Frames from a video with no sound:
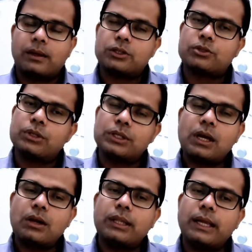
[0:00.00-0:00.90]
So these
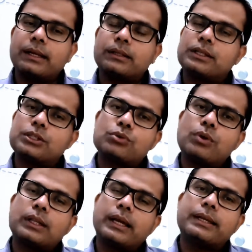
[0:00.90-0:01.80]
two
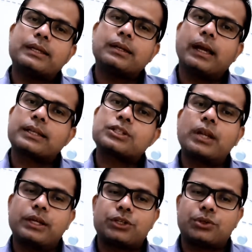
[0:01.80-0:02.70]
are the
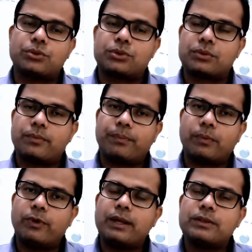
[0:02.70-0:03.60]
external issues.
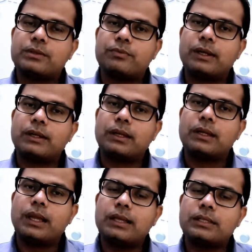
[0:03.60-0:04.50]
Whereas when in case